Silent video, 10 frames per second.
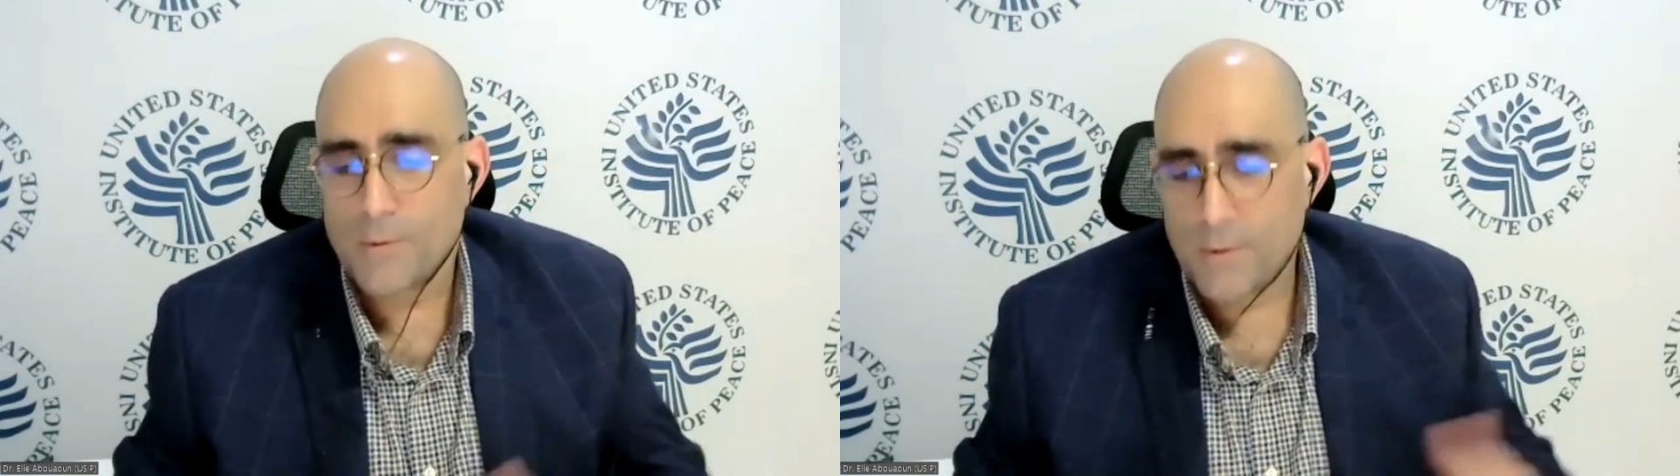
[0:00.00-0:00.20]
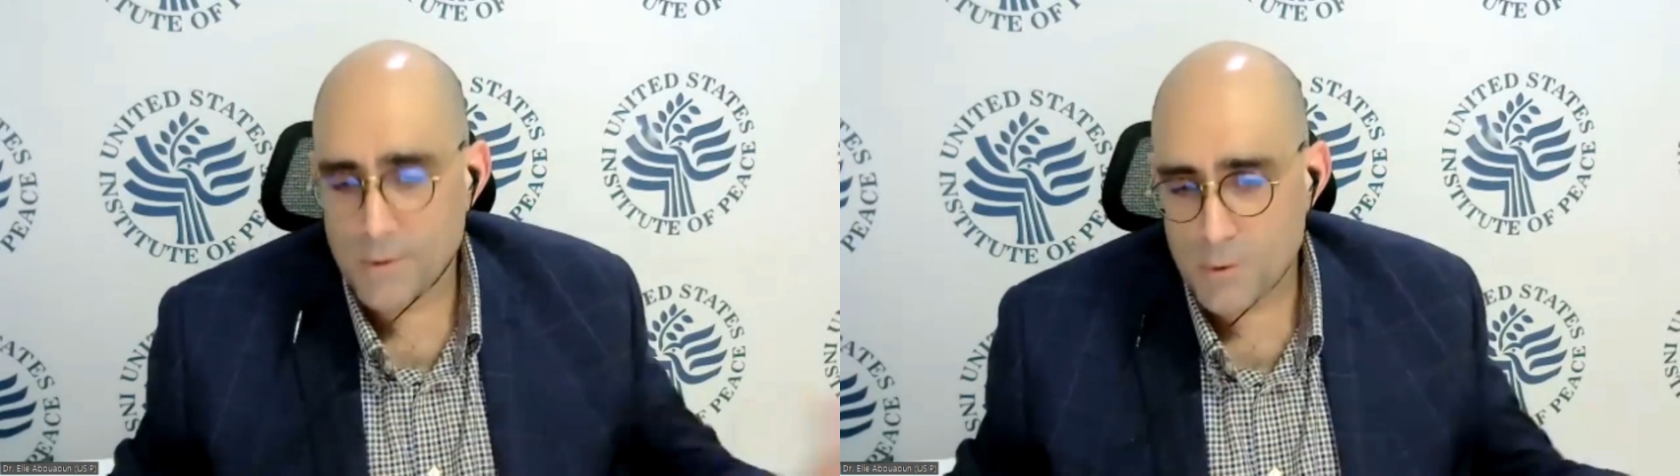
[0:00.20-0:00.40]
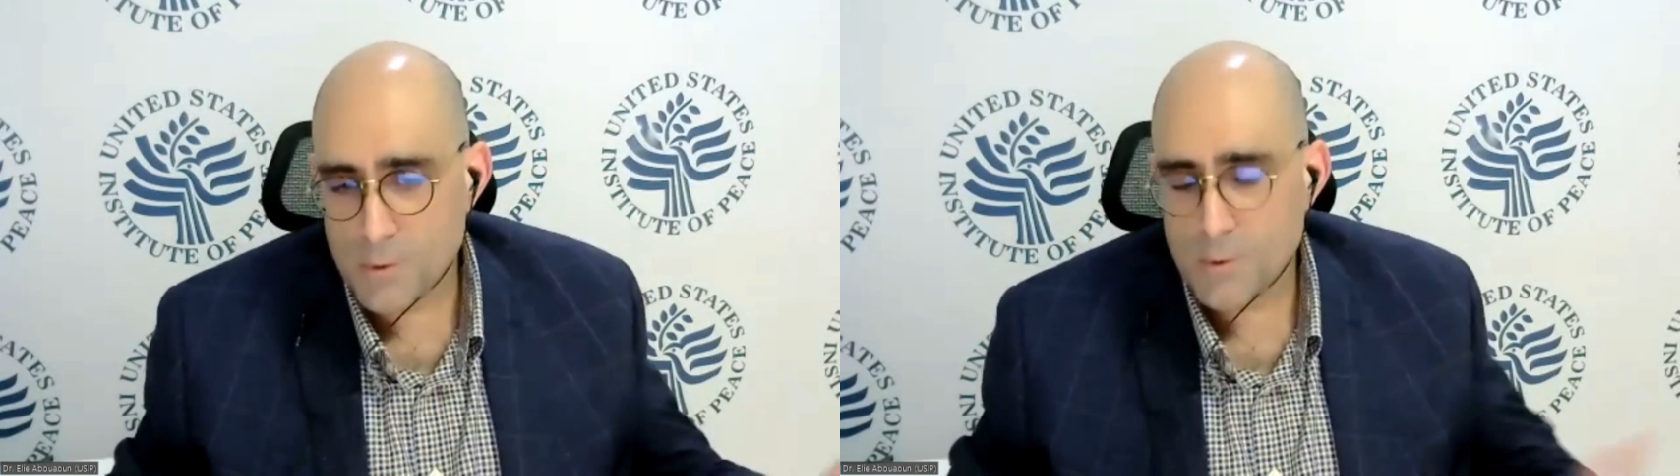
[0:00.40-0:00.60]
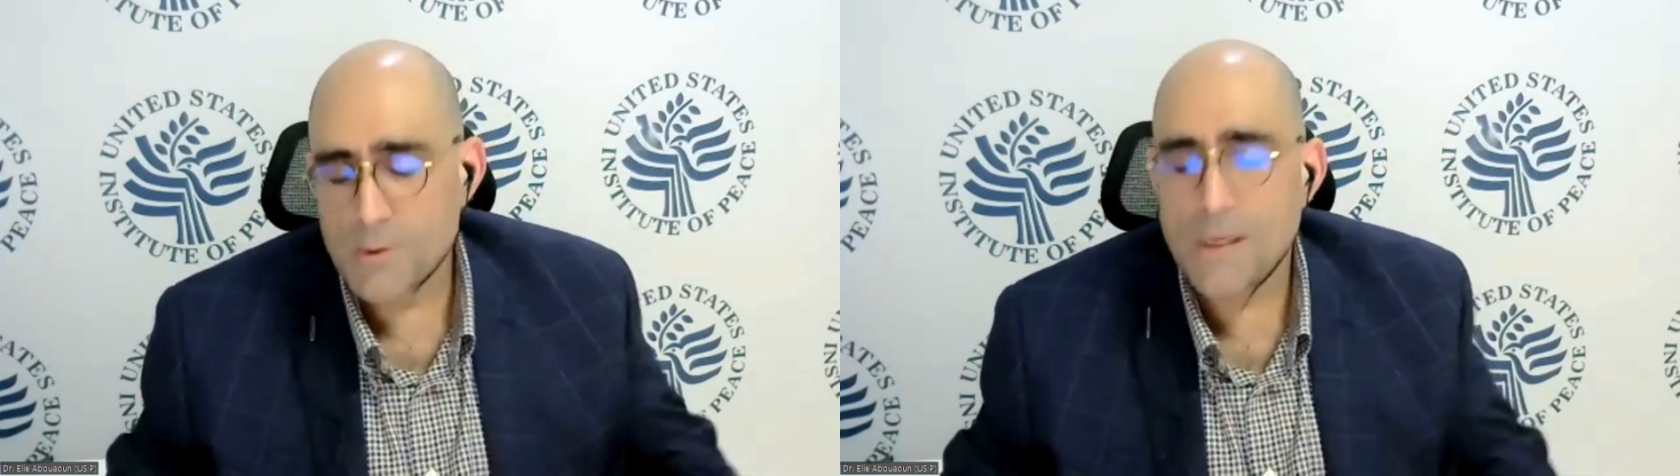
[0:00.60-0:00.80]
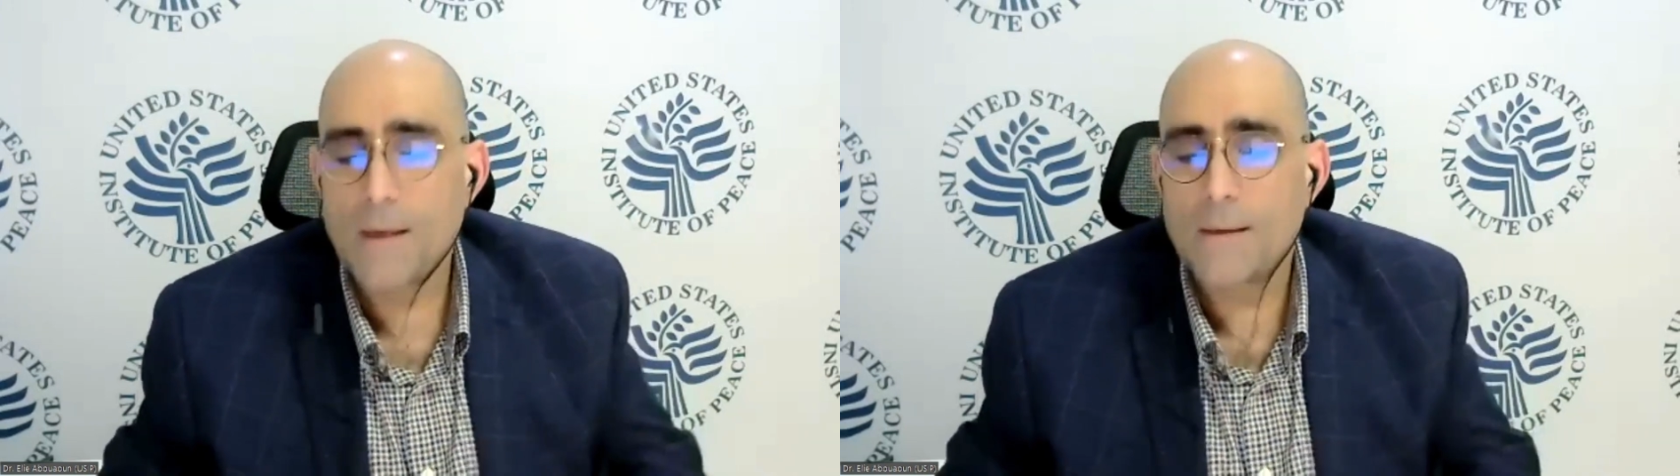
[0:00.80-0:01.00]
the
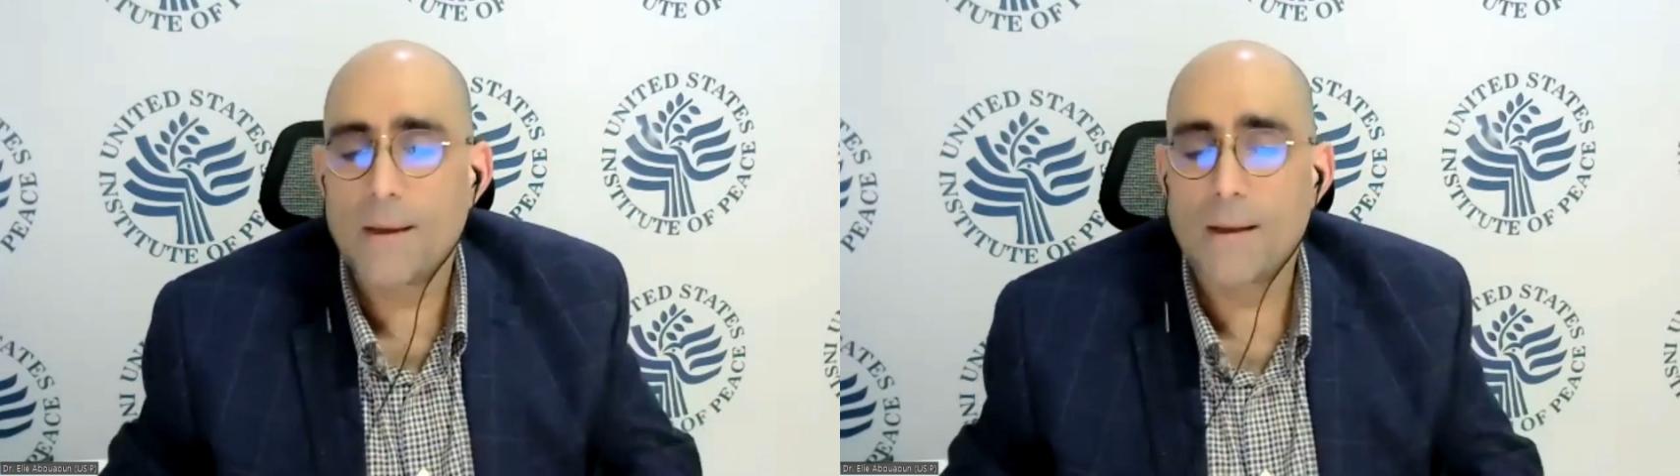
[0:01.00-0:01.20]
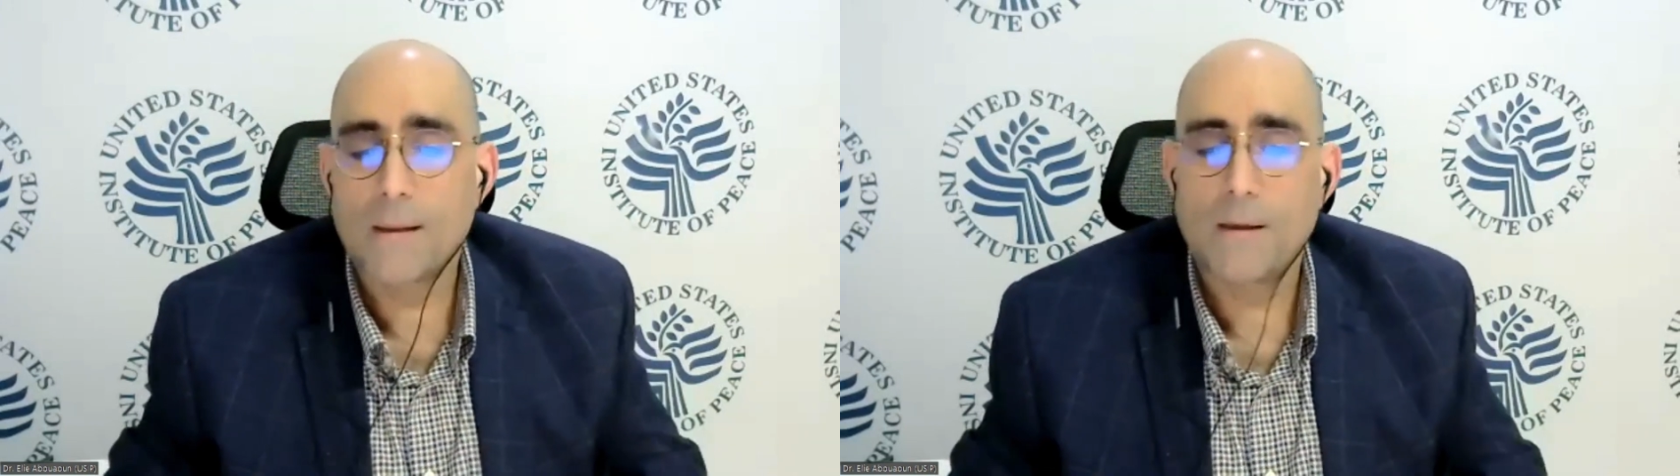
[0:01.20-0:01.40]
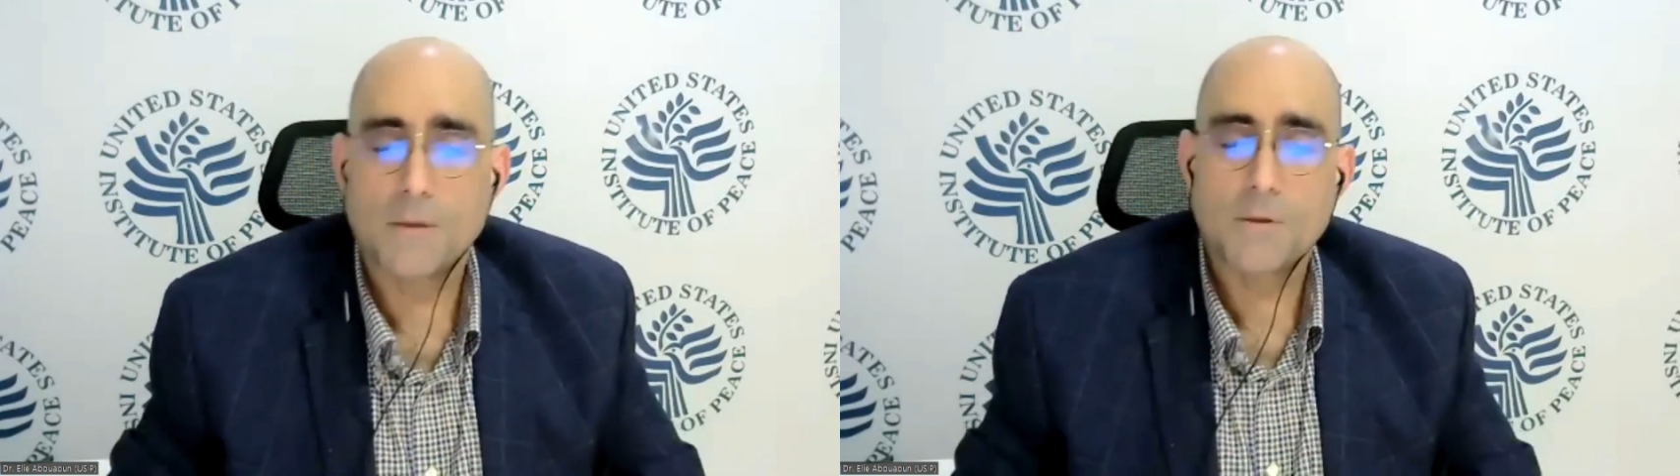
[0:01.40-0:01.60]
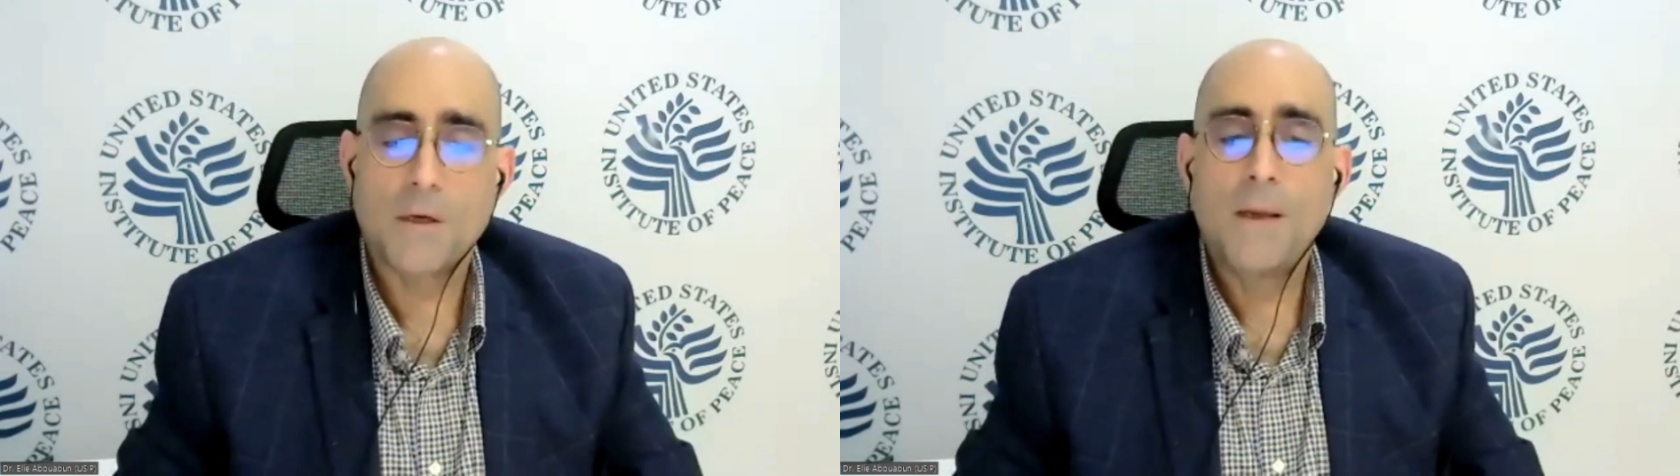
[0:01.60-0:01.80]
society at large.